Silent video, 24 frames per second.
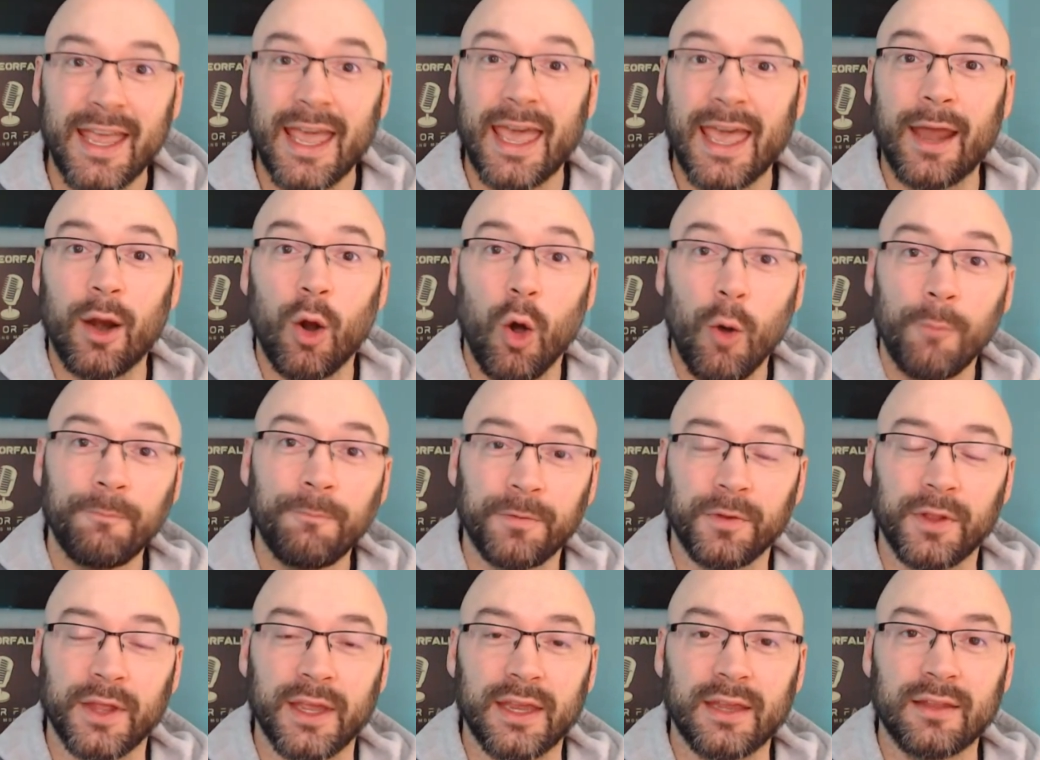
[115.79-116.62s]
and
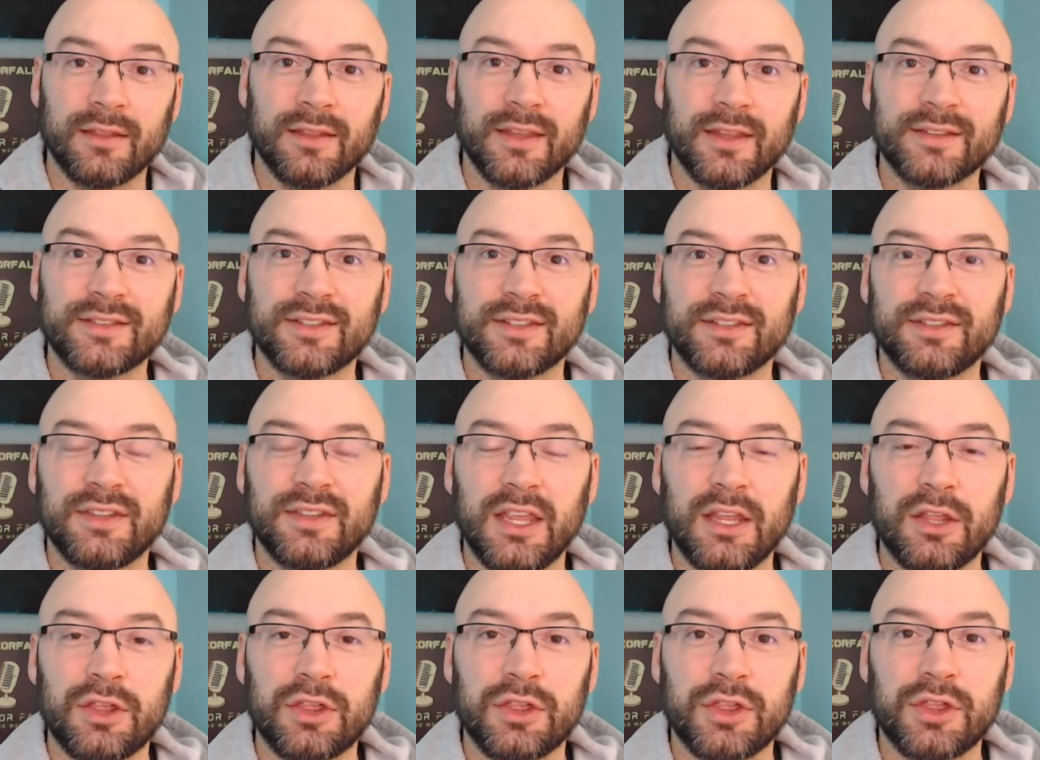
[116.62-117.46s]
hopefully this is
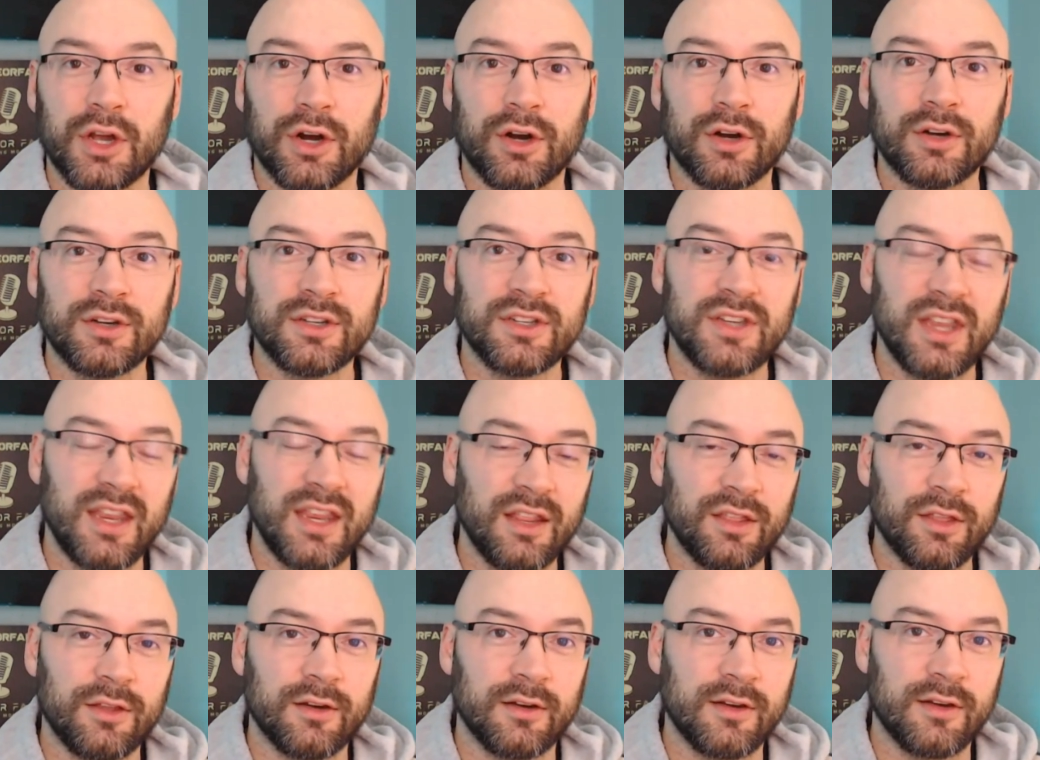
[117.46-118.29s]
the
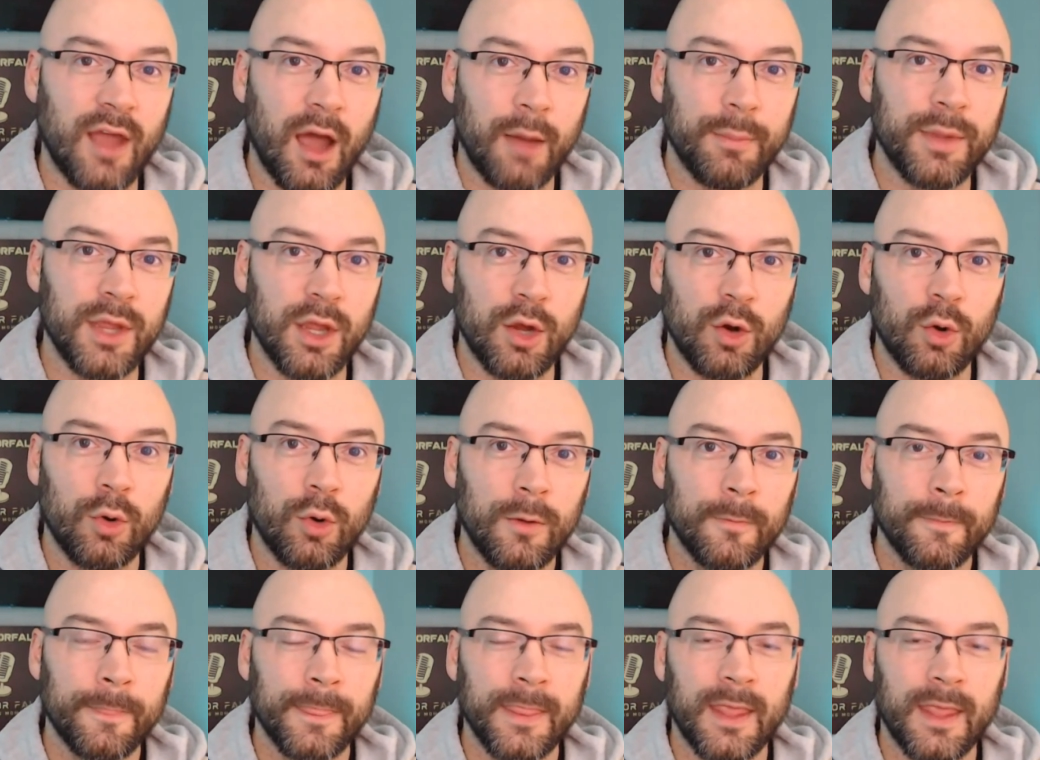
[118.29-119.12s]
13th W
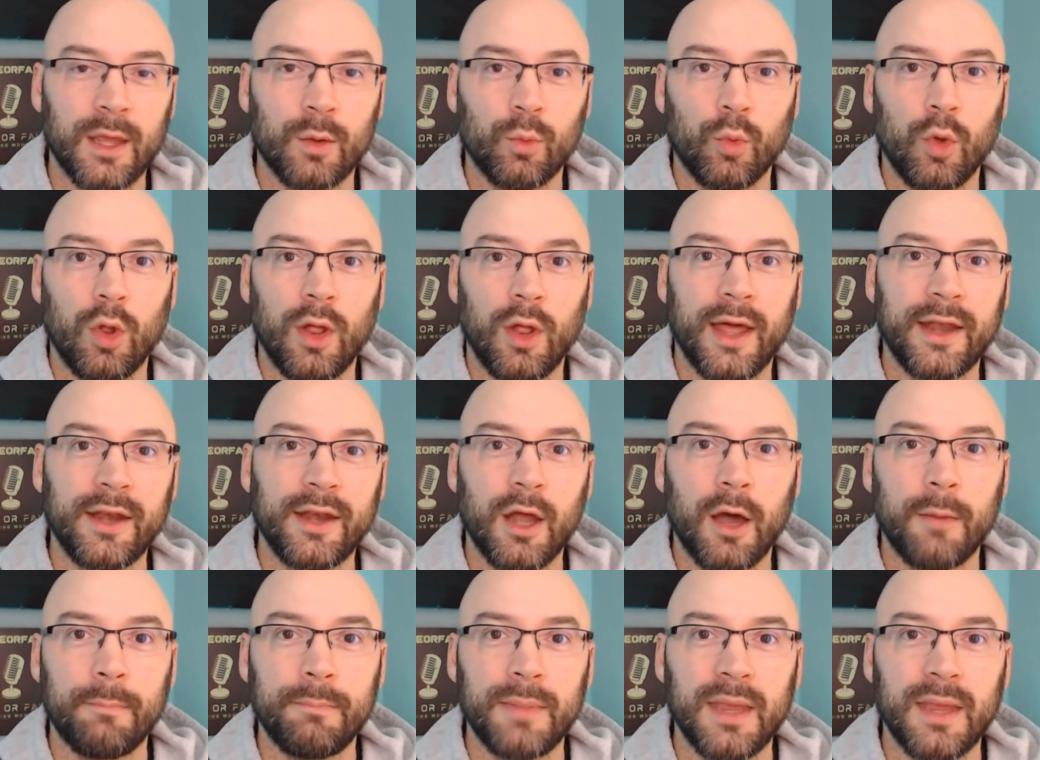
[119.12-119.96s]
and we'll end
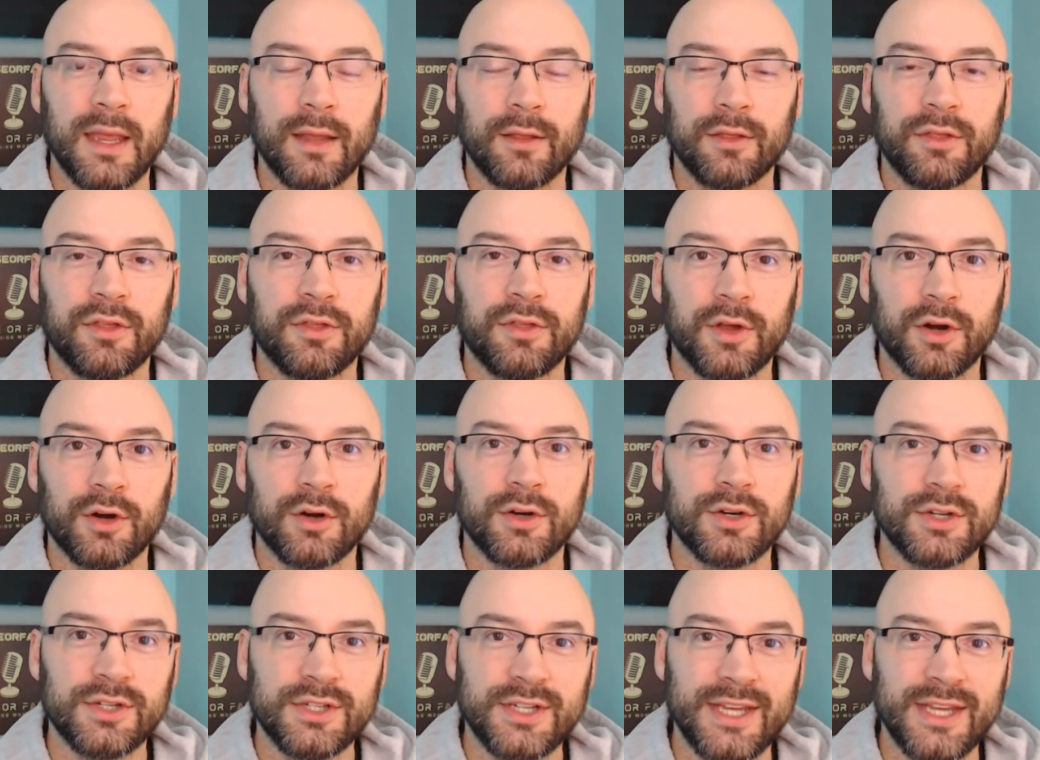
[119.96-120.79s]
up being
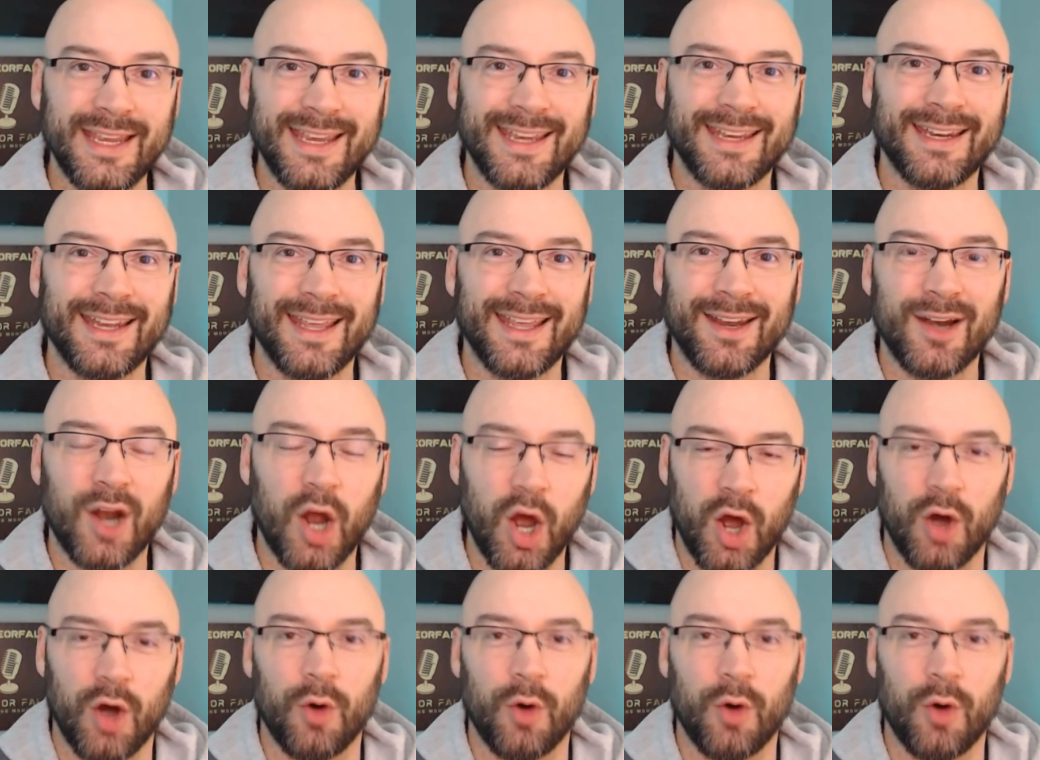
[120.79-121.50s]
13-0.